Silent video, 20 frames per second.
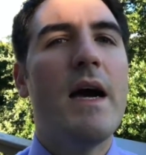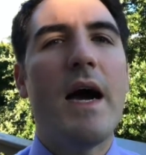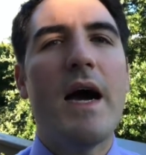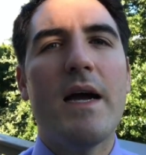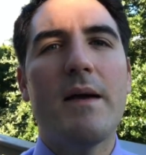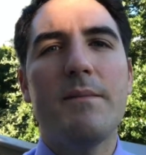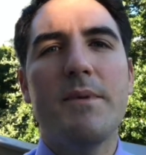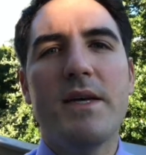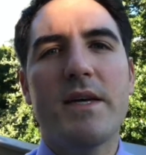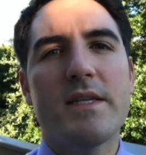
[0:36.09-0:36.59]

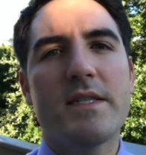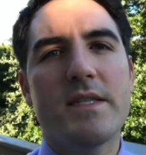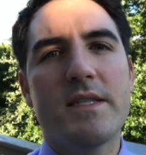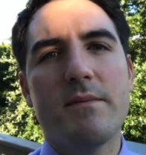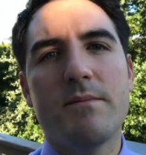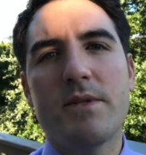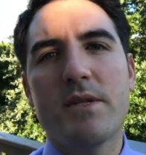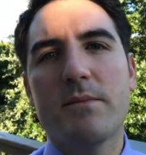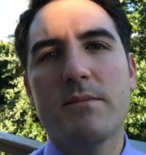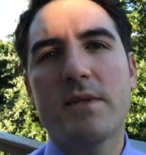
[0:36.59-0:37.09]
IBS
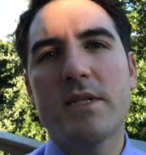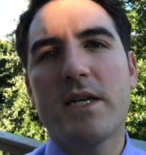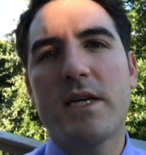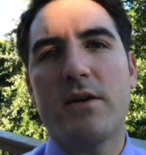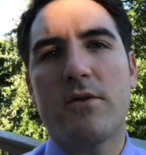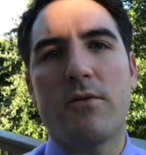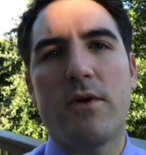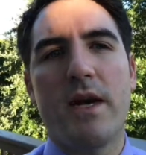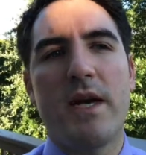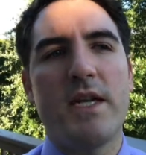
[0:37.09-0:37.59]
symptoms
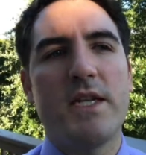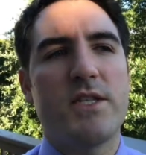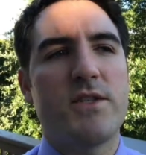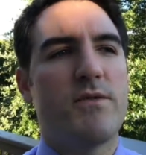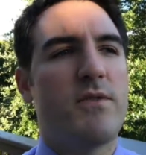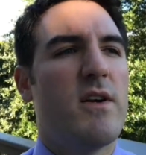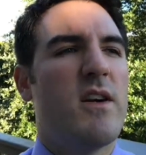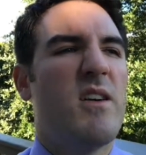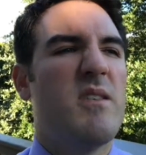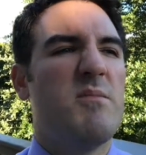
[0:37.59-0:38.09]
can range
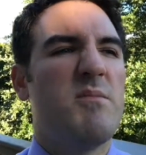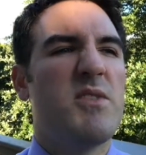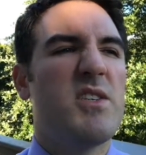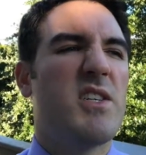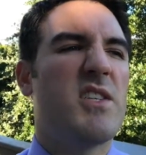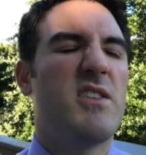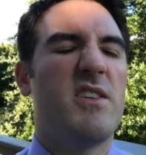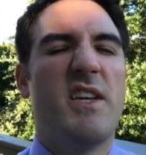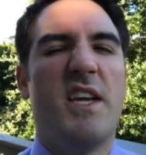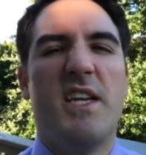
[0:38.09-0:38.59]
from
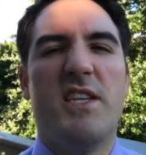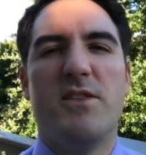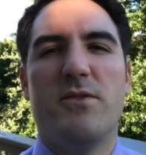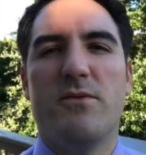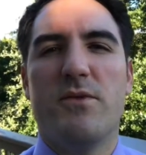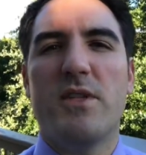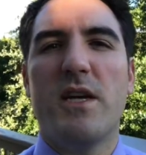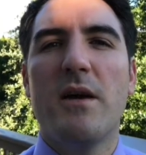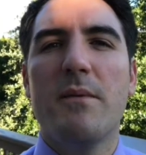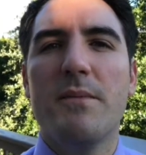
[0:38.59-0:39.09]
just
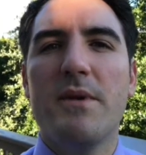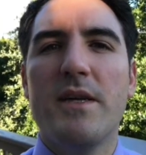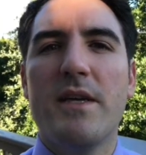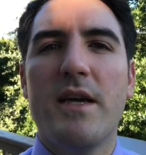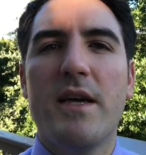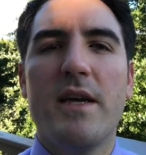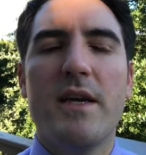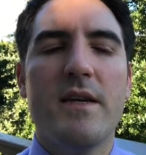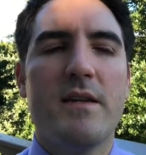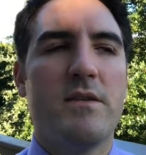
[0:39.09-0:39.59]
occasional tummy
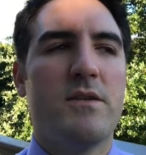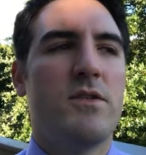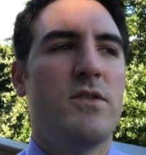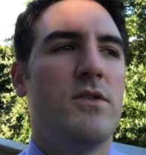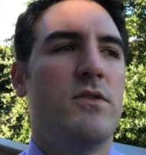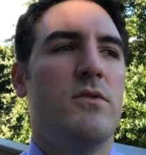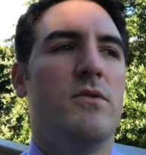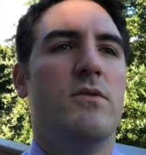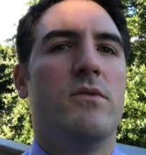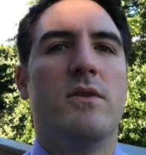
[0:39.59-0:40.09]
aches
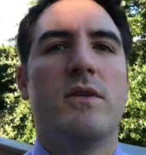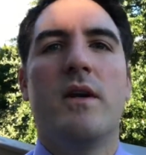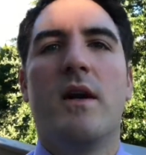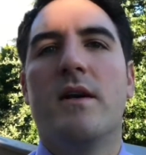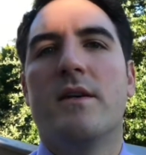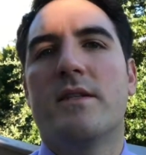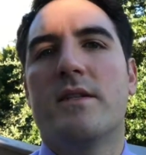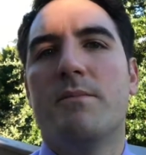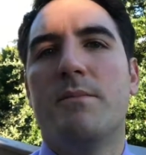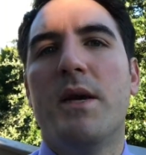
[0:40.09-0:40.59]
to
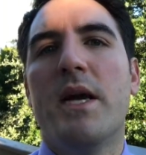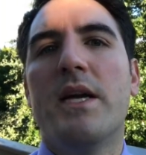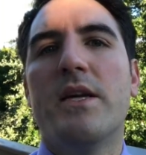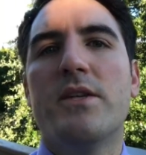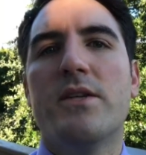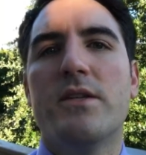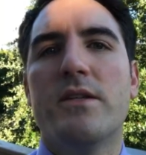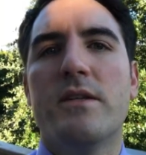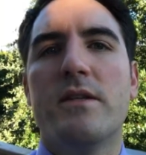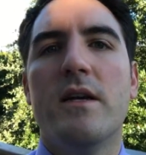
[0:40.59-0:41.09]

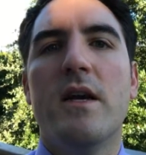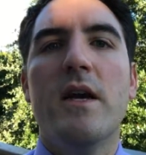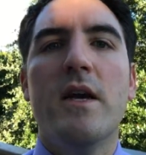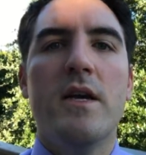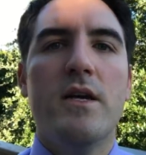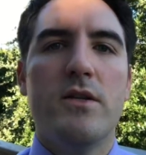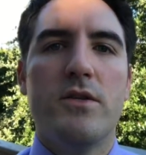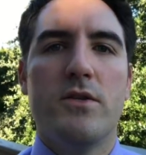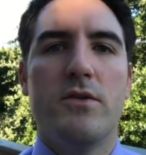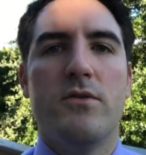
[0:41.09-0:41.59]
constipation
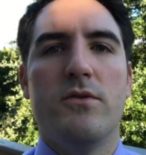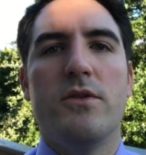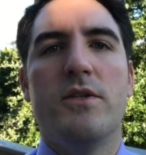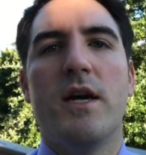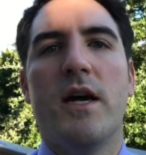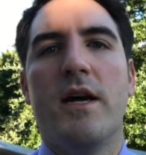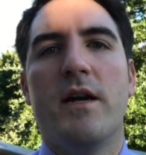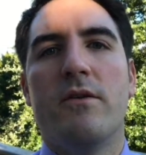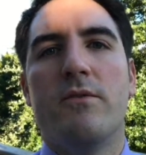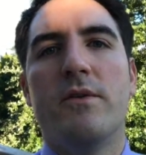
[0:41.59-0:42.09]
to
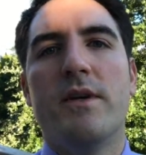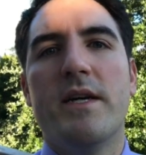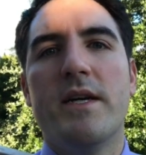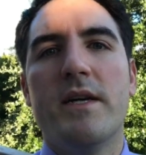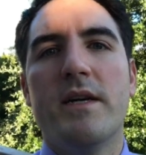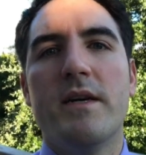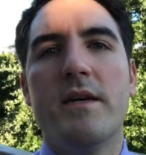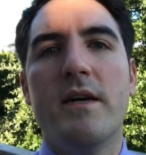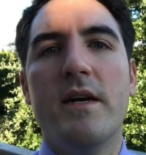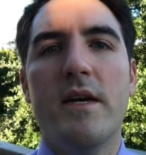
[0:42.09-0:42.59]

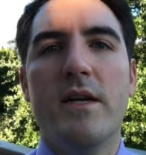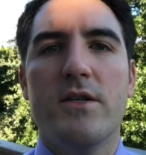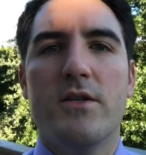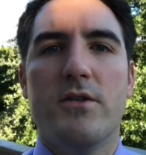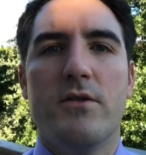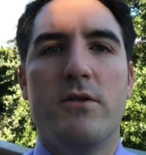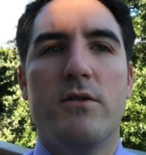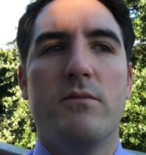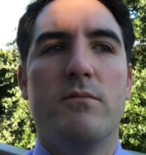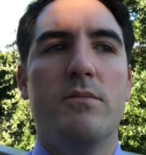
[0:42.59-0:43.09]
diarrhea
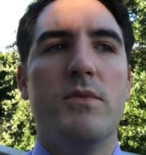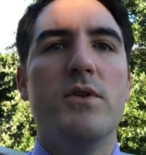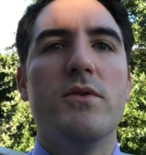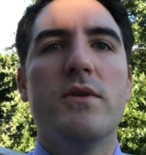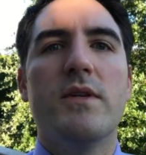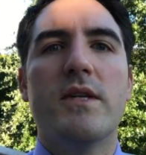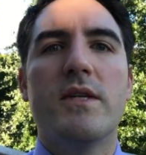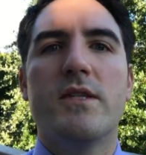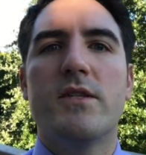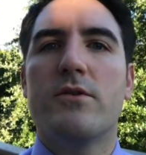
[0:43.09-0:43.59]
to
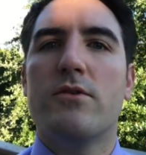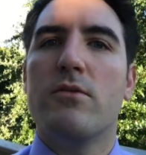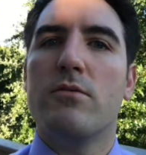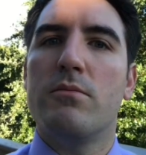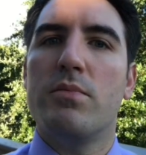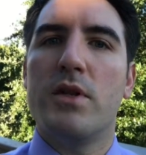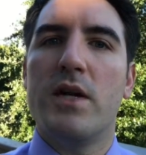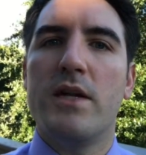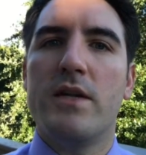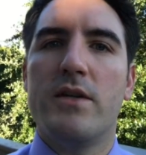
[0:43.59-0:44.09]
mucus or
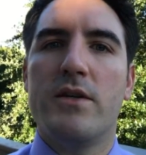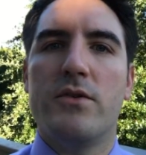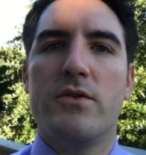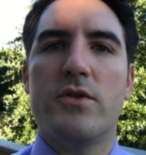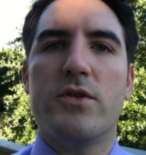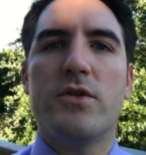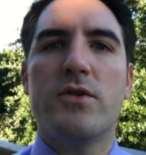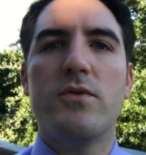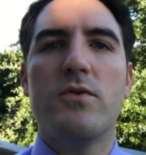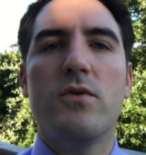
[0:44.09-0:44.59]
blood in your
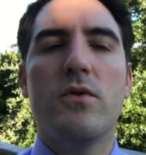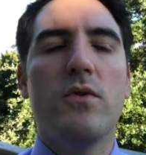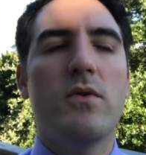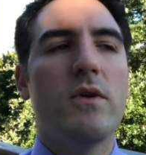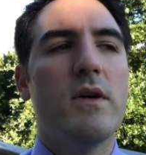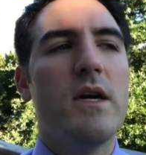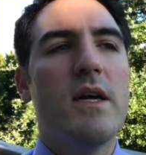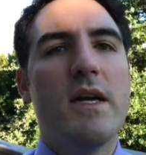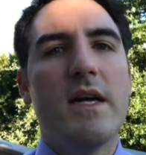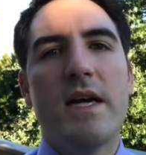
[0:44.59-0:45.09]

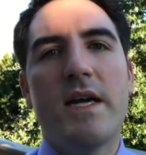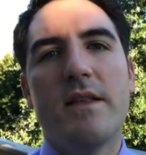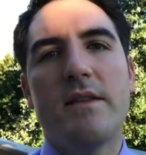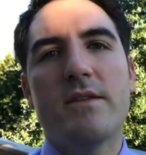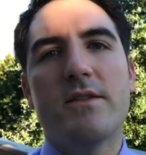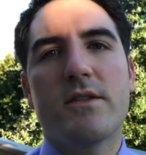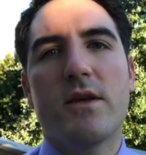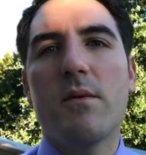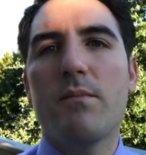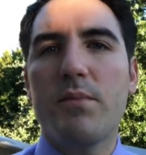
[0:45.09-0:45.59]
stool. And
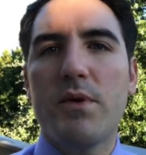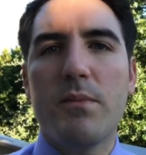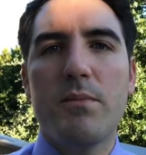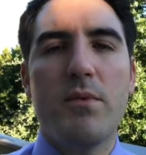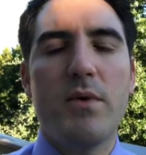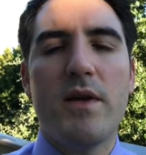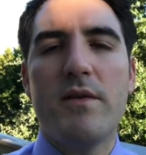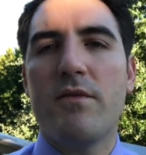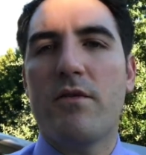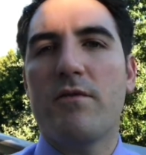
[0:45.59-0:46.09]
then some
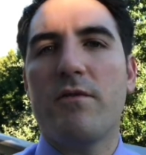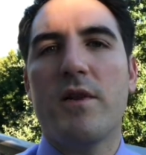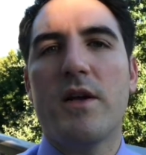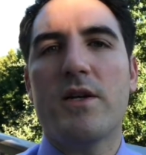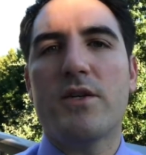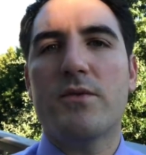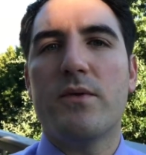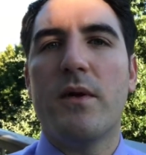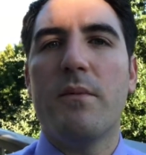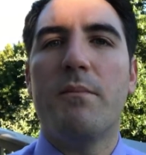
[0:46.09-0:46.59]
people even
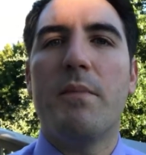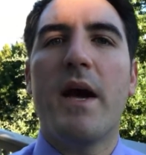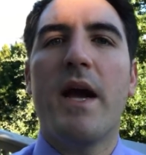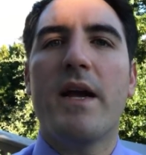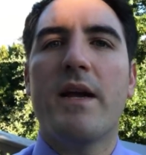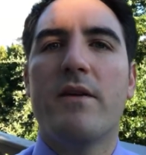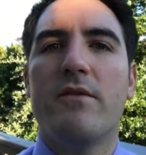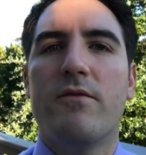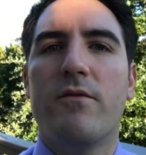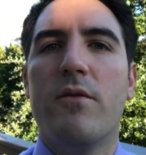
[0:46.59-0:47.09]
fluctuate
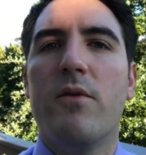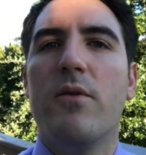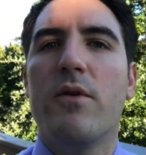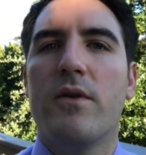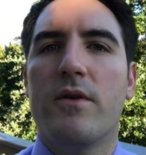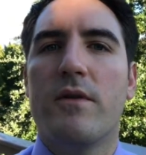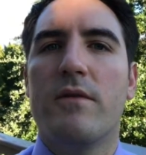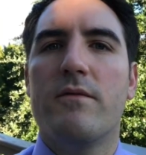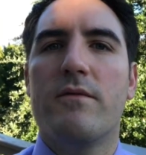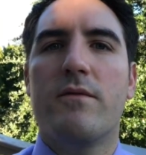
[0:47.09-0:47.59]
back and
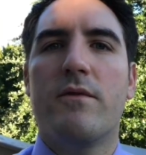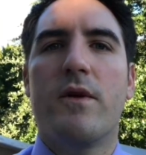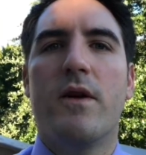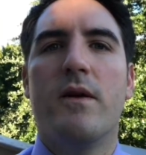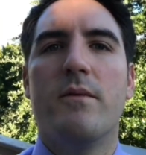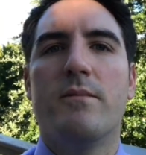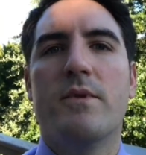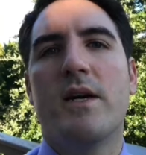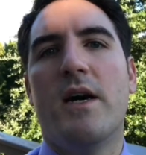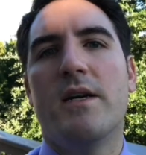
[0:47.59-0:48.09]
forth
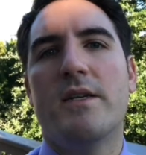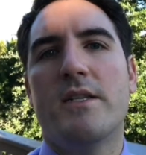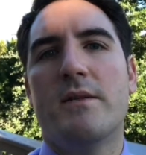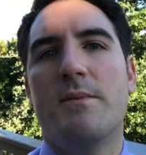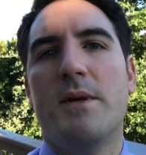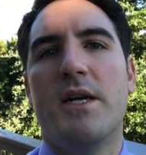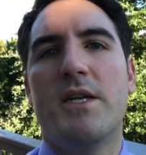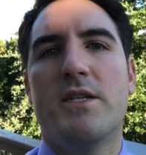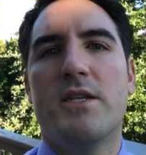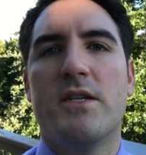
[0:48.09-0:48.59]
from
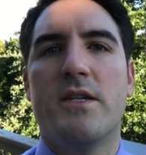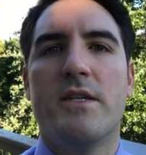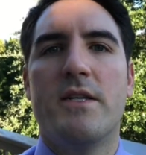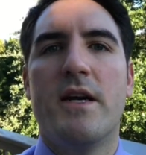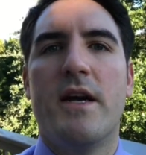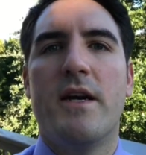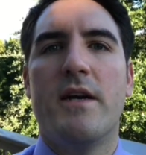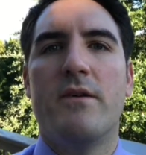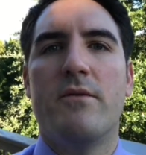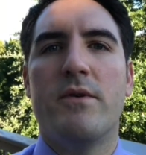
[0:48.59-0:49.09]
constipation to
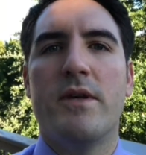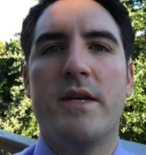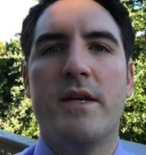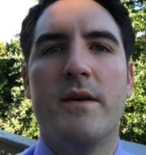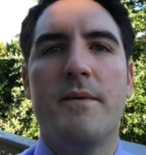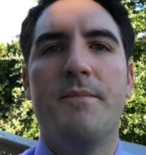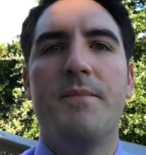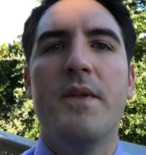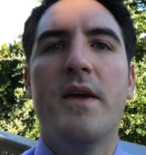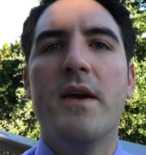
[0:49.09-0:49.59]

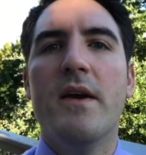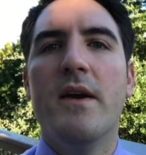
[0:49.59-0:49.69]
diarrhea.